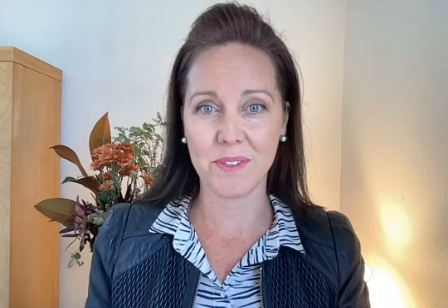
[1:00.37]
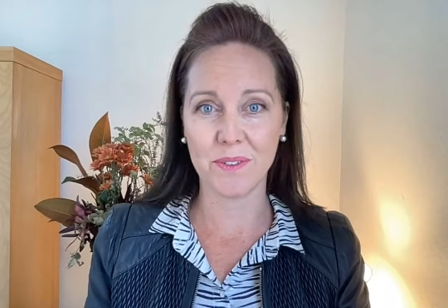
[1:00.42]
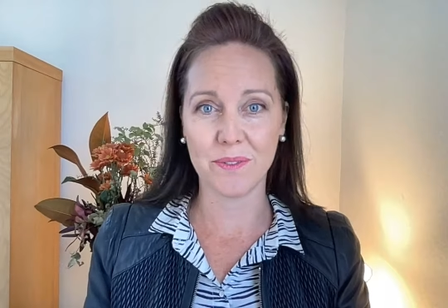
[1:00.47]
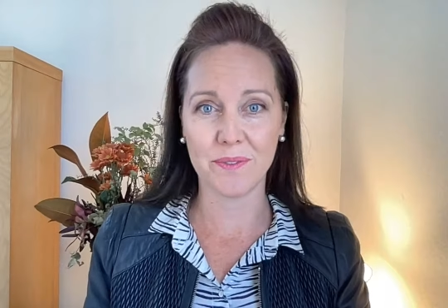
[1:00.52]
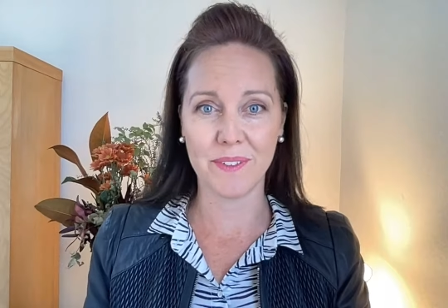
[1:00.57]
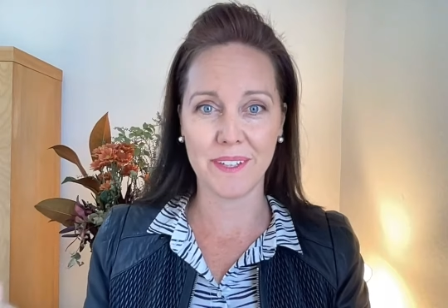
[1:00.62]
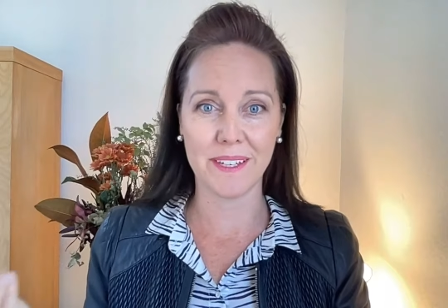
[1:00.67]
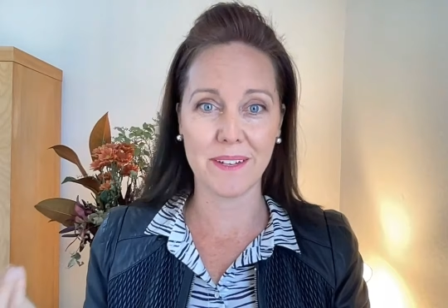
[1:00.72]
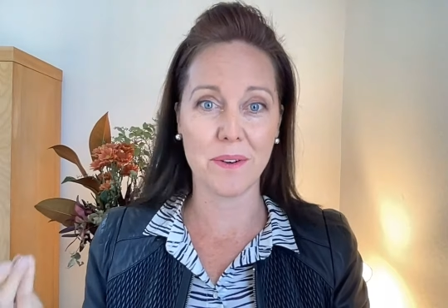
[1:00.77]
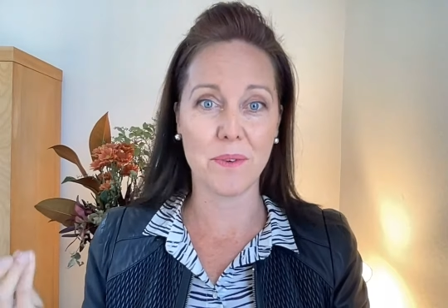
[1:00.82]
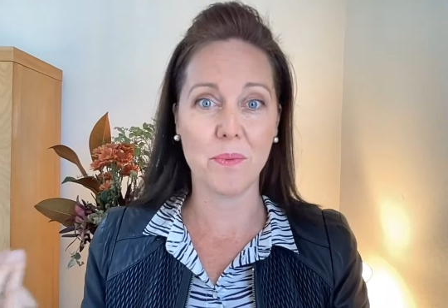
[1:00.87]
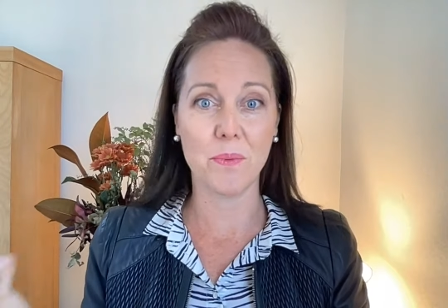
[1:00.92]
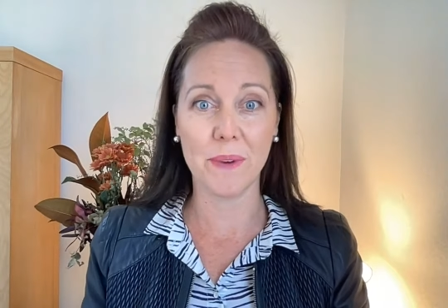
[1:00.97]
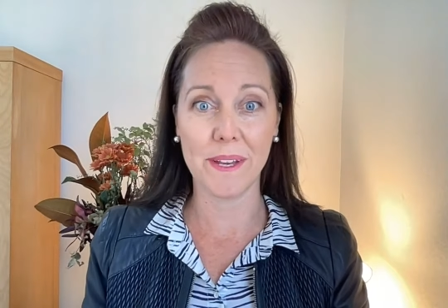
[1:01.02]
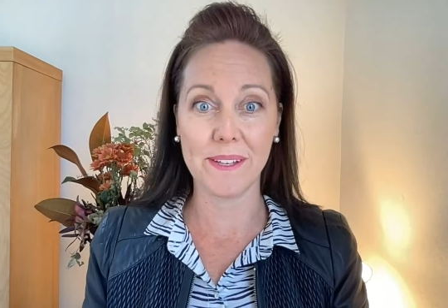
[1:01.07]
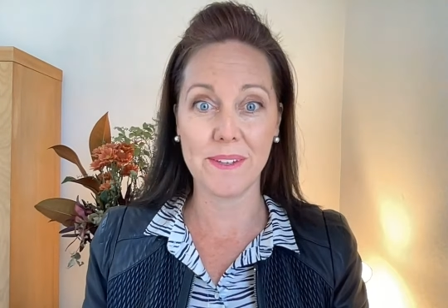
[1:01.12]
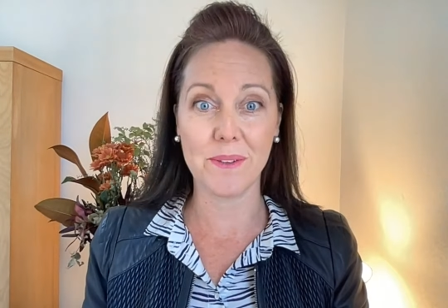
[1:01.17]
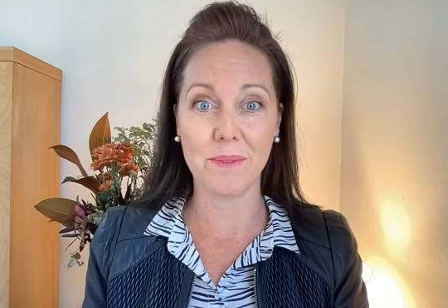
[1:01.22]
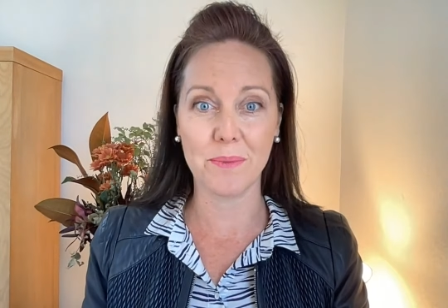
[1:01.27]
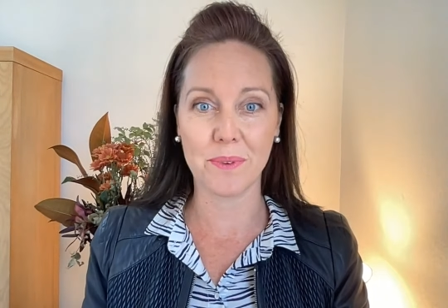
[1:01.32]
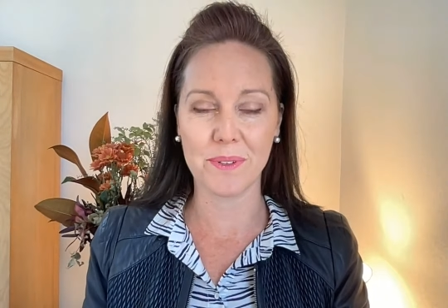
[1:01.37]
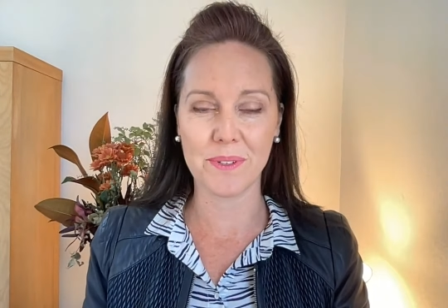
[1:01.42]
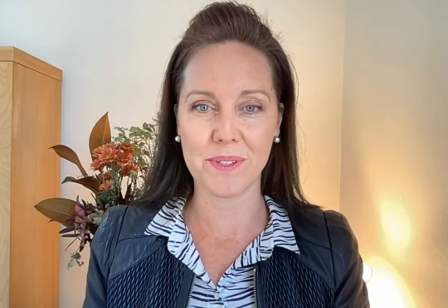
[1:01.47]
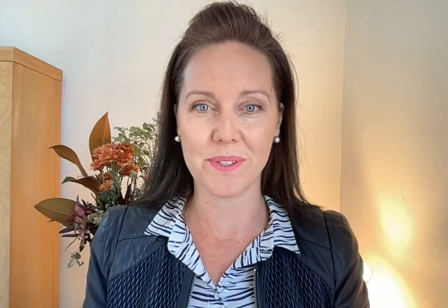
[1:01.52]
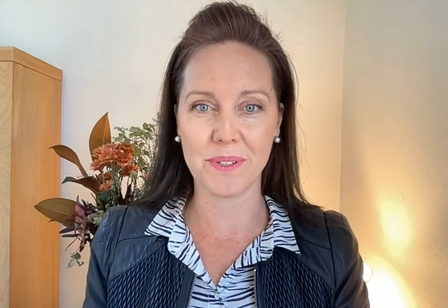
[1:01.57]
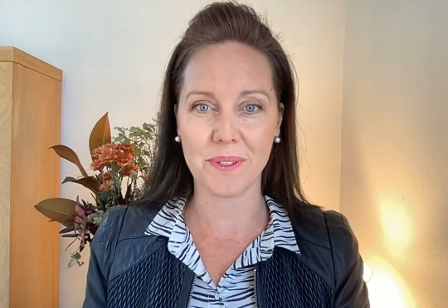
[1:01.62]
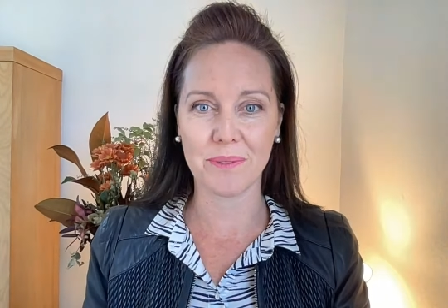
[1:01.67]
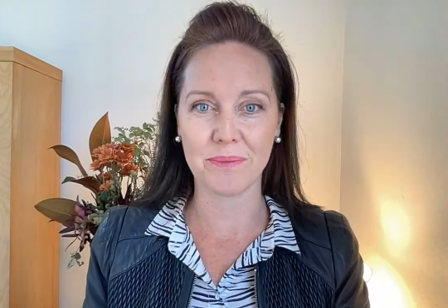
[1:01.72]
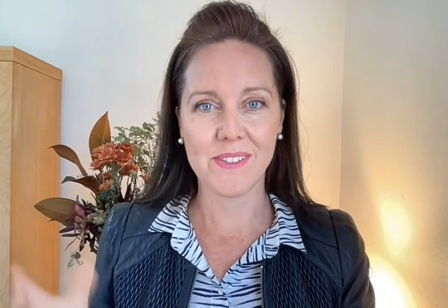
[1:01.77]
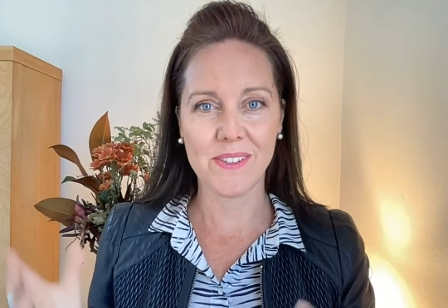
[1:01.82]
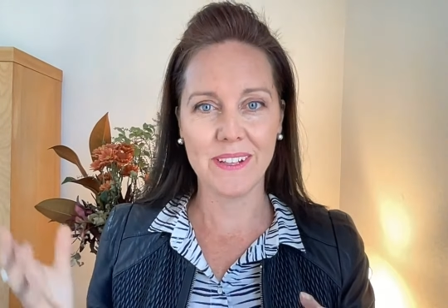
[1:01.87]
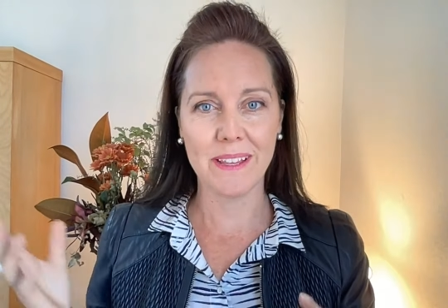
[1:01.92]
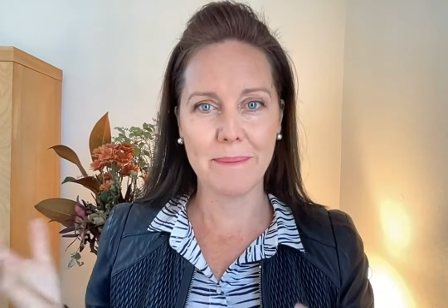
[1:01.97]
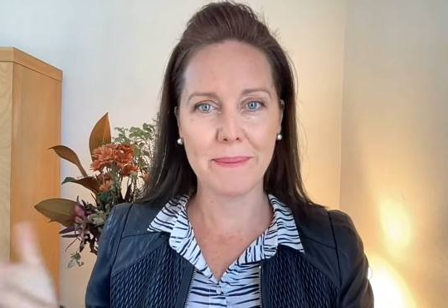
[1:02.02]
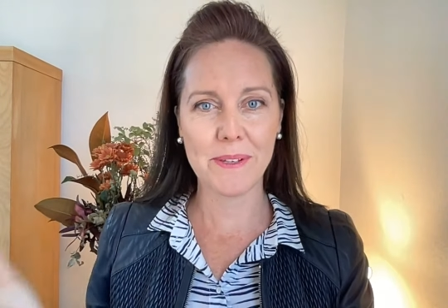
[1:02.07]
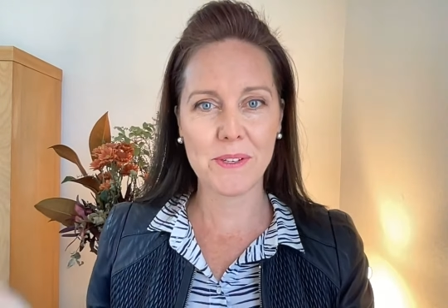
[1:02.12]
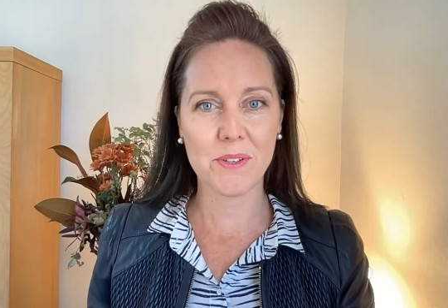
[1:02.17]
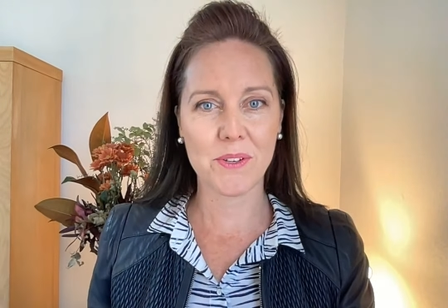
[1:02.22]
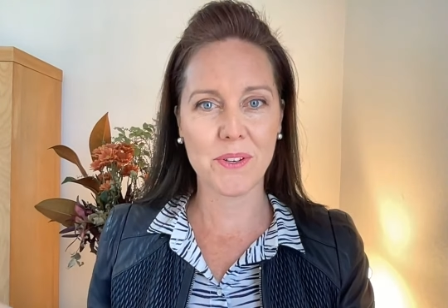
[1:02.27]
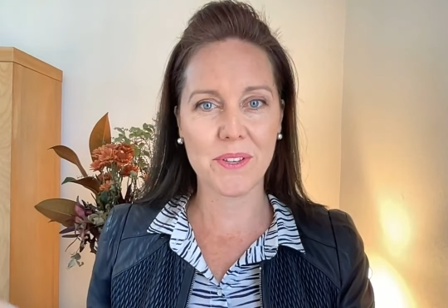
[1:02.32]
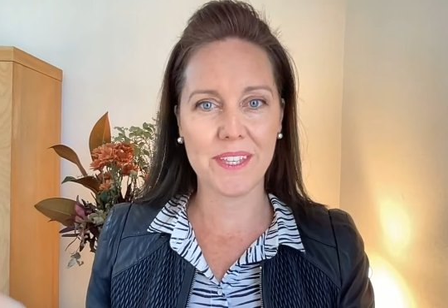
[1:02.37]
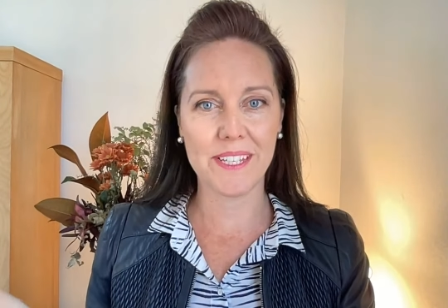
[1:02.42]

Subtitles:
your figure when you want to. So let me show you